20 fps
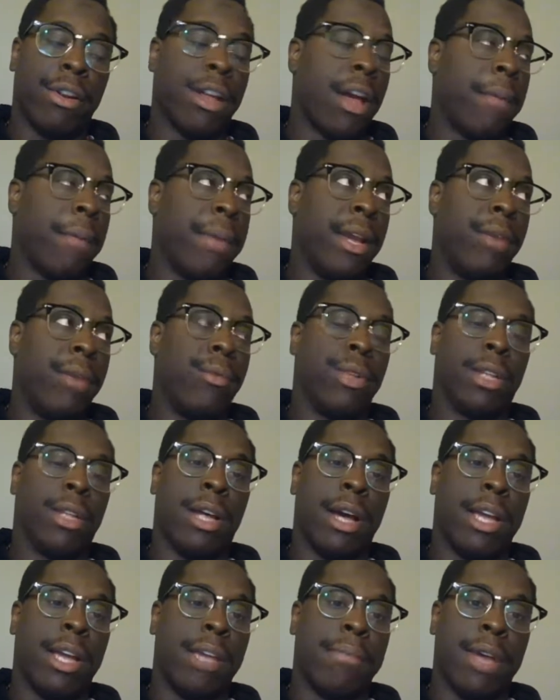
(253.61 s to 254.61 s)
I mean,
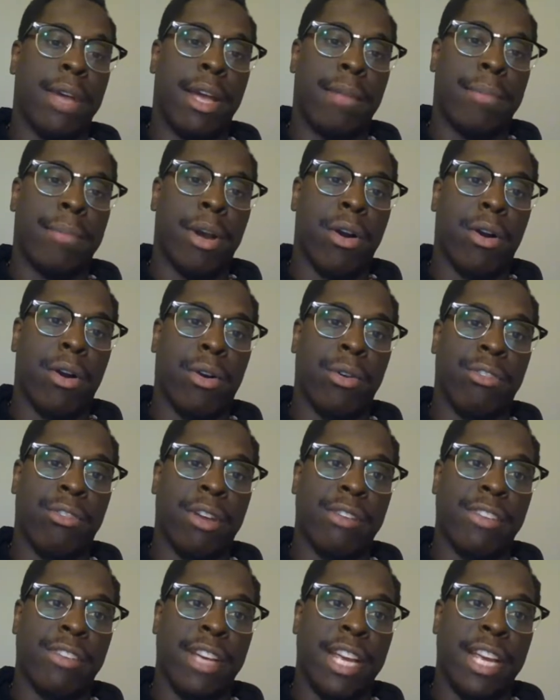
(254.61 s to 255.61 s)
wallahi, man, my heart goes
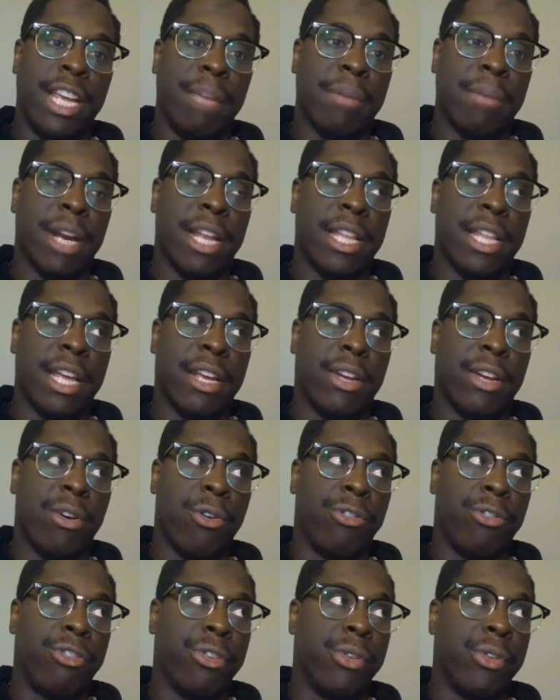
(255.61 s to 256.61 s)
out to anybody that
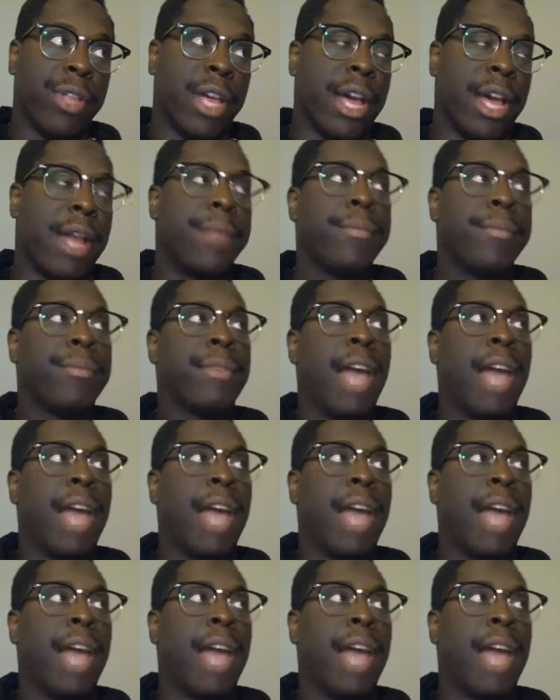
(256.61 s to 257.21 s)
goes through that.